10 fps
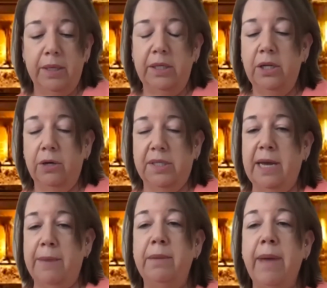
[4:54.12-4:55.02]

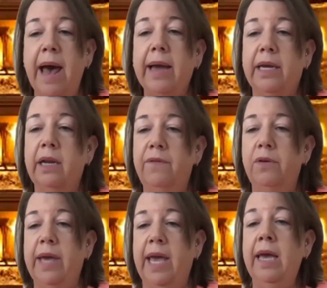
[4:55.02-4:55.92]
stepping back, and if you
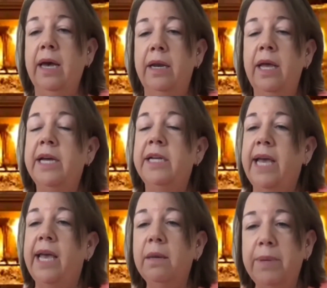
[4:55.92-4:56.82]
can,
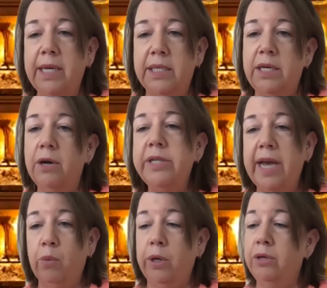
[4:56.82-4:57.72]
take a PTO day
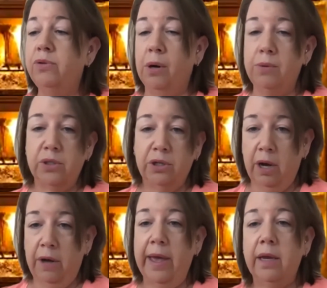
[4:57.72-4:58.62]
where you don't turn
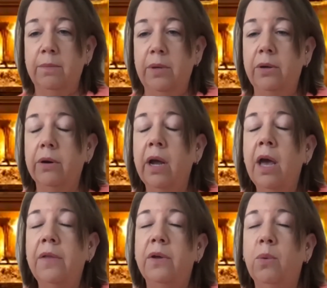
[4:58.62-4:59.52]
on that computer.
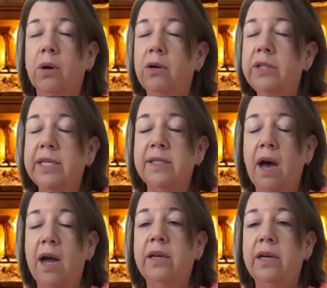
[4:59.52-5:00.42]
The world is
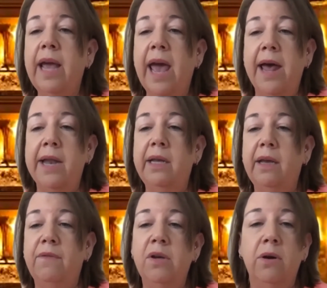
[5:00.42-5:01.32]
not going to end if
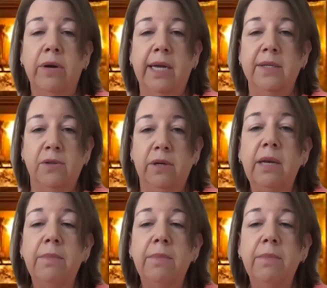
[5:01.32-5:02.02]
you don't answer an email